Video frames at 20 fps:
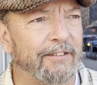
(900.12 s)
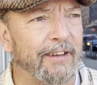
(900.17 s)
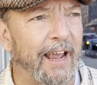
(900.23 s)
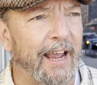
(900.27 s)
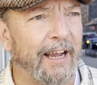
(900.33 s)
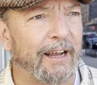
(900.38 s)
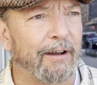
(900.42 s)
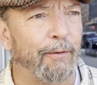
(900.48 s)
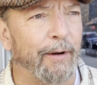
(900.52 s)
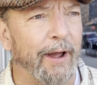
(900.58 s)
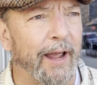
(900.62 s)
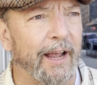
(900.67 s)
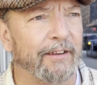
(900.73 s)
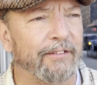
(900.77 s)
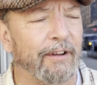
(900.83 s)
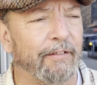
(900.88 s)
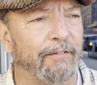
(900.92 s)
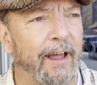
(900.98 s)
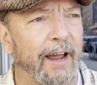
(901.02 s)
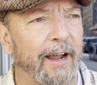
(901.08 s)

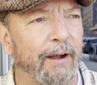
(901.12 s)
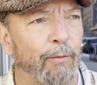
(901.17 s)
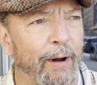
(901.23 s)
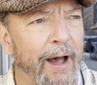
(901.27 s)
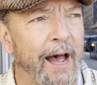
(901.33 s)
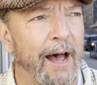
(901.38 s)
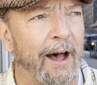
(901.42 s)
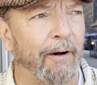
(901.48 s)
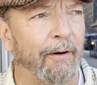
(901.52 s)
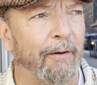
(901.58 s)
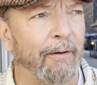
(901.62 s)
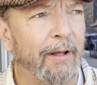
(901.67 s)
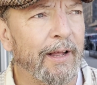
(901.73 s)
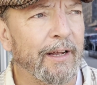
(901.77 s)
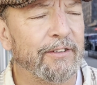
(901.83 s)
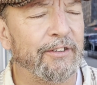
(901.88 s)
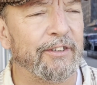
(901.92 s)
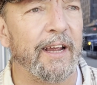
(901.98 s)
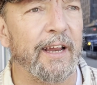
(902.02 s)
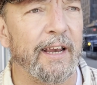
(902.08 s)
takeaways of like, wow,
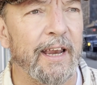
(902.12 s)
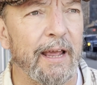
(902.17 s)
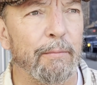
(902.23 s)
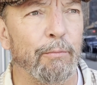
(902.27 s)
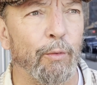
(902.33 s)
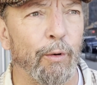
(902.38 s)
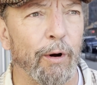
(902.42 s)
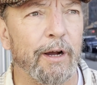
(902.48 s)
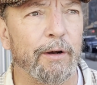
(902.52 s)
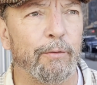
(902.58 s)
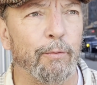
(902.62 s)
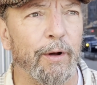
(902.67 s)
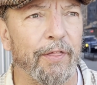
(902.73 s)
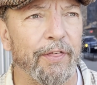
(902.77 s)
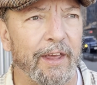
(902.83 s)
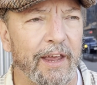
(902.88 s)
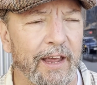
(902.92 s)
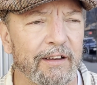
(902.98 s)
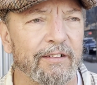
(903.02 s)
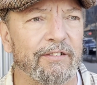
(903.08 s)
seeing him work
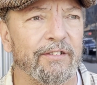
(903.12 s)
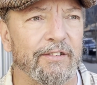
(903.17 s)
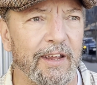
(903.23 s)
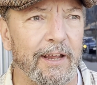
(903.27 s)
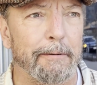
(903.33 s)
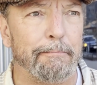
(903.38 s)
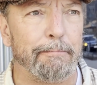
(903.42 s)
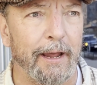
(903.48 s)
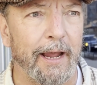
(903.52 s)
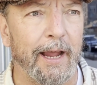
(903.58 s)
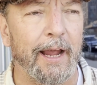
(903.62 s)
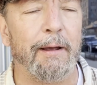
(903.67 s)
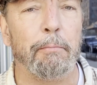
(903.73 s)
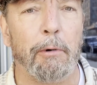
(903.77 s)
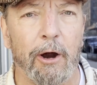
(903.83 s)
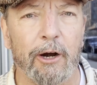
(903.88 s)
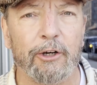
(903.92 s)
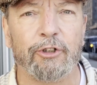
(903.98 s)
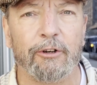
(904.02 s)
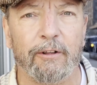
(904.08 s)
with his DP,
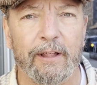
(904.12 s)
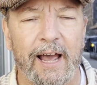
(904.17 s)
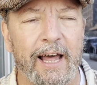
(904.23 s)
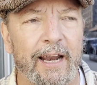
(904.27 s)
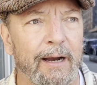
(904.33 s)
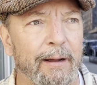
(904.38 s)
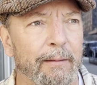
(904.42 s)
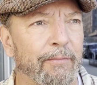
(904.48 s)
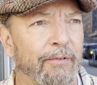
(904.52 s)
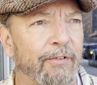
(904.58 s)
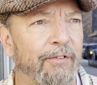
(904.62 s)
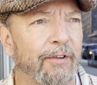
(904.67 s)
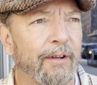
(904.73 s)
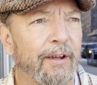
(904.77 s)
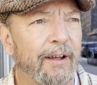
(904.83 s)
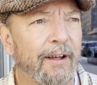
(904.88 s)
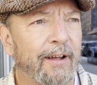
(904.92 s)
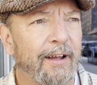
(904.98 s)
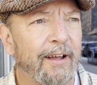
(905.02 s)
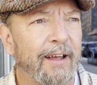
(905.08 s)
Marshall Adams,
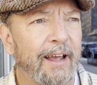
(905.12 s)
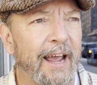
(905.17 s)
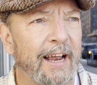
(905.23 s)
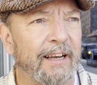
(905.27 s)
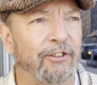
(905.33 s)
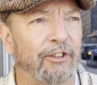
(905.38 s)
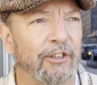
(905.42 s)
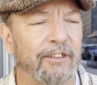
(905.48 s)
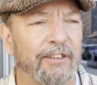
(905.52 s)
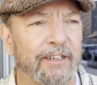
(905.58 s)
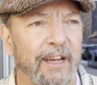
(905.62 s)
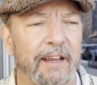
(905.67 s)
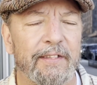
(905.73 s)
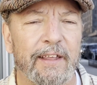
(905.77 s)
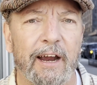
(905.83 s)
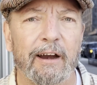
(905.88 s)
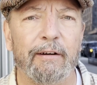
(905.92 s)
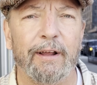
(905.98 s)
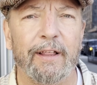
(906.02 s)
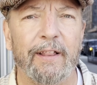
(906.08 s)
and just see
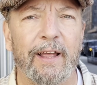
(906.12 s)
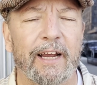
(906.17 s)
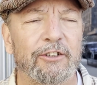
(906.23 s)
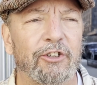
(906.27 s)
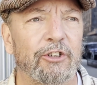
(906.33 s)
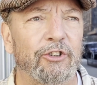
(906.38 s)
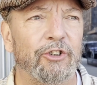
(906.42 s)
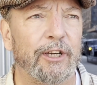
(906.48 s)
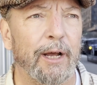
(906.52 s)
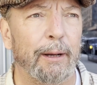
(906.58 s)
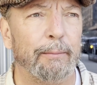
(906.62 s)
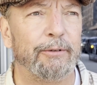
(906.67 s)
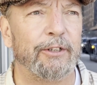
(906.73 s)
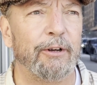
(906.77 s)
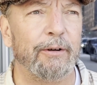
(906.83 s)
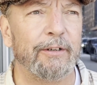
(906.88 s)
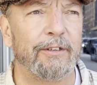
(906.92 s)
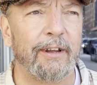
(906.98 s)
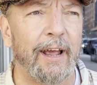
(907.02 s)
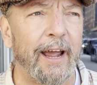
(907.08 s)
their relationship.
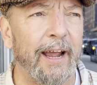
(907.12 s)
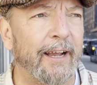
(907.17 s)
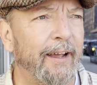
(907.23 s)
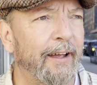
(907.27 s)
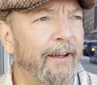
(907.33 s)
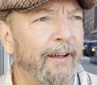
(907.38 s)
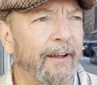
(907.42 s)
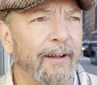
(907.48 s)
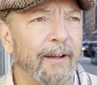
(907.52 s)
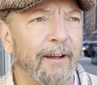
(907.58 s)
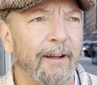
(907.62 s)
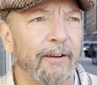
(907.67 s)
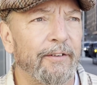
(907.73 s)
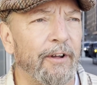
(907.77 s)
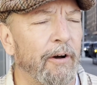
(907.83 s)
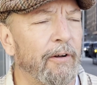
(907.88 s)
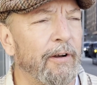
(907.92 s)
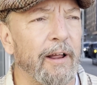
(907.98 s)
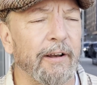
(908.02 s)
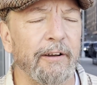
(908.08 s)
So it's like,
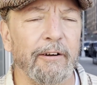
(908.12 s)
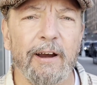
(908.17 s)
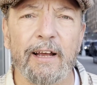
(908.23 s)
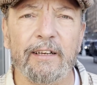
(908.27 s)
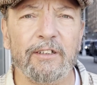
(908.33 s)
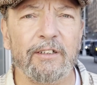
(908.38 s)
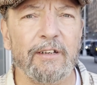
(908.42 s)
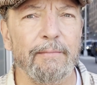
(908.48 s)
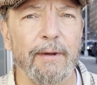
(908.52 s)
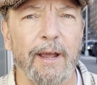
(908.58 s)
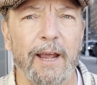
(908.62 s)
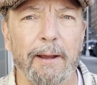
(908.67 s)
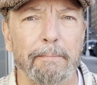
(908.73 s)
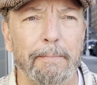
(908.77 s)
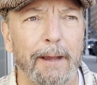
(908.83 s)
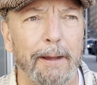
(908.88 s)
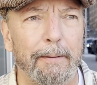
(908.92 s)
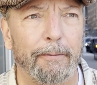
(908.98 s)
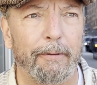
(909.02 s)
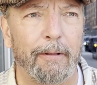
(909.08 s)
don't underestimate
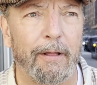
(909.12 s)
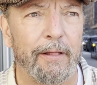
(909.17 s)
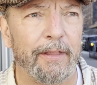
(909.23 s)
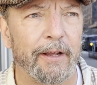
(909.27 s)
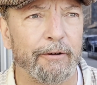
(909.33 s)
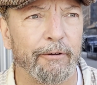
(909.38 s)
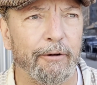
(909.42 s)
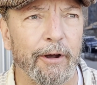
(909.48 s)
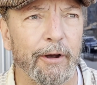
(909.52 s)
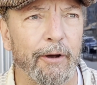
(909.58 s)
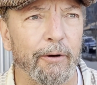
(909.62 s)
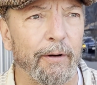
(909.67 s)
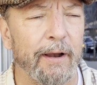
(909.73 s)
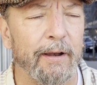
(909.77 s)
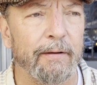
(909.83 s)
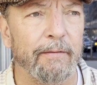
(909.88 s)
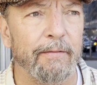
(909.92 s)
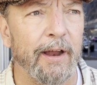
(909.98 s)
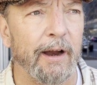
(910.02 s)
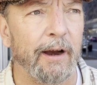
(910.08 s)
people on the crew
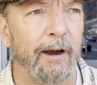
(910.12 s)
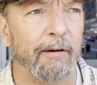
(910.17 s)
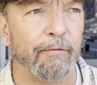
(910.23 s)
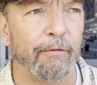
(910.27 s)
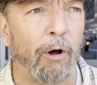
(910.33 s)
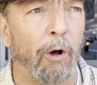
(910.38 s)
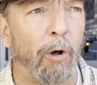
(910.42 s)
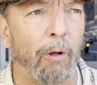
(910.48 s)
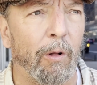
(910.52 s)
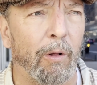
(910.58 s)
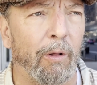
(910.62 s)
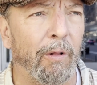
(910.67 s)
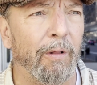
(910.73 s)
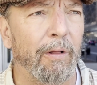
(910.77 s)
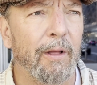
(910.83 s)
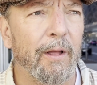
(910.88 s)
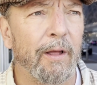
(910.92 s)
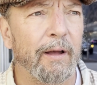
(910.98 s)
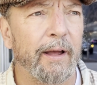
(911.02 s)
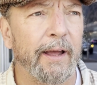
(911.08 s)
and their role.
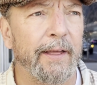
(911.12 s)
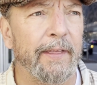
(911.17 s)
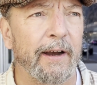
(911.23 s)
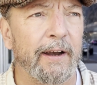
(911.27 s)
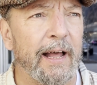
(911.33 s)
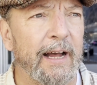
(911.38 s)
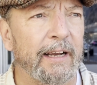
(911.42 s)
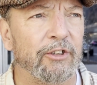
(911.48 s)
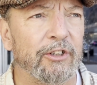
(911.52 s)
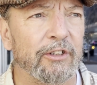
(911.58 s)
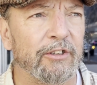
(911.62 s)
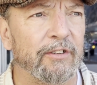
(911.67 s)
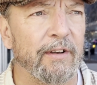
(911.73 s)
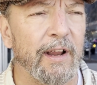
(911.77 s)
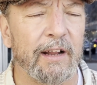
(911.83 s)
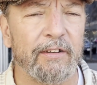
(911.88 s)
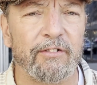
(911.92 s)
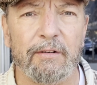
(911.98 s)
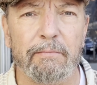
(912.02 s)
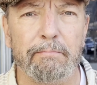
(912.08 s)
They're not just
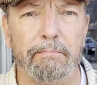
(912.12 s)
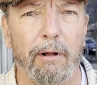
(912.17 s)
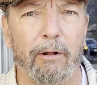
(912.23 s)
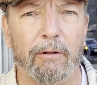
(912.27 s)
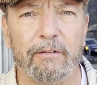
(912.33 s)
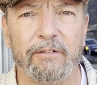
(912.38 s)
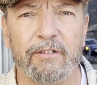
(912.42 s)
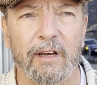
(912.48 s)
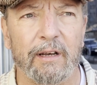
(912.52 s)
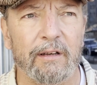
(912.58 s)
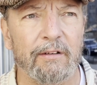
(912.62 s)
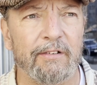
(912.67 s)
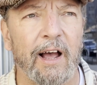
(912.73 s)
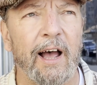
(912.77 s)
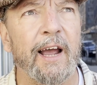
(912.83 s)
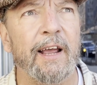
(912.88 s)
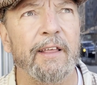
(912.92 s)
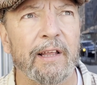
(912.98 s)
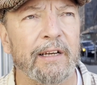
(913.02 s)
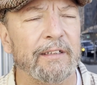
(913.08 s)
nuts and bolts and
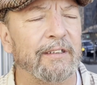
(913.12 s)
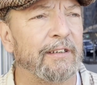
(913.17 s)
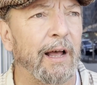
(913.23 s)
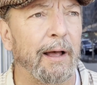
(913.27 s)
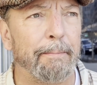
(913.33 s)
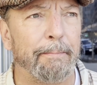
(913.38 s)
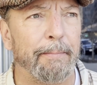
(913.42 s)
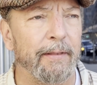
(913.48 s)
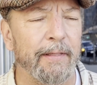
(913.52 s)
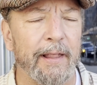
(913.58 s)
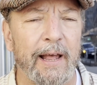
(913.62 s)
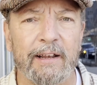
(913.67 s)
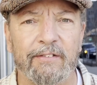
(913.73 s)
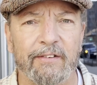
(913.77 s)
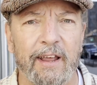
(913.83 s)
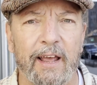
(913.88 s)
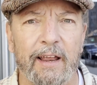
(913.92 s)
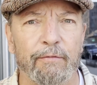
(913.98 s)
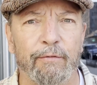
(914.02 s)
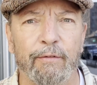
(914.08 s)
tying this up and
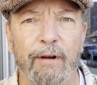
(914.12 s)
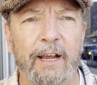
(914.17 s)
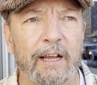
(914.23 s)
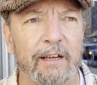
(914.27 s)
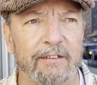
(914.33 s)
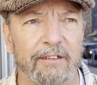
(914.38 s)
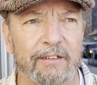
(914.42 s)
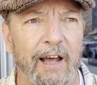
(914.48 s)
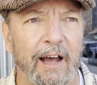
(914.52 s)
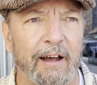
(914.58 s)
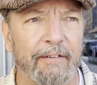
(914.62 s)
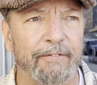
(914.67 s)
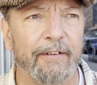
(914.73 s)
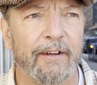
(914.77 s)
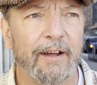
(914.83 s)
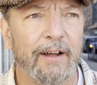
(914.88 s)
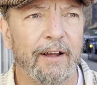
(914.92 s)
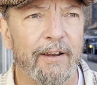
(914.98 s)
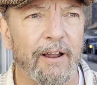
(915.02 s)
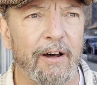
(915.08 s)
that's it, rigging stuff.
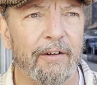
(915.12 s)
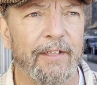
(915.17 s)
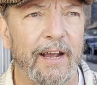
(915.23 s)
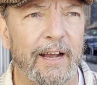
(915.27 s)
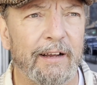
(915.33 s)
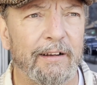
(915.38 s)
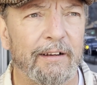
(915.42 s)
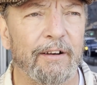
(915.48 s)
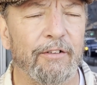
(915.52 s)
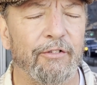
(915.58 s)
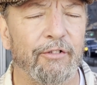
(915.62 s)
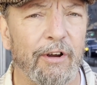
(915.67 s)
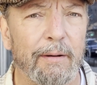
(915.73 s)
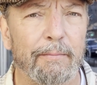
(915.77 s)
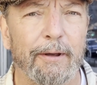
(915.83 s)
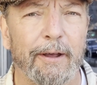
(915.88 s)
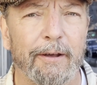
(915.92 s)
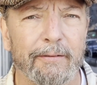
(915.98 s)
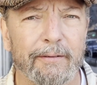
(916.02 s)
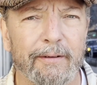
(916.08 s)
No, they
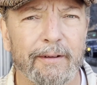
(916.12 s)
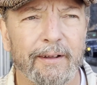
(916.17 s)
contribute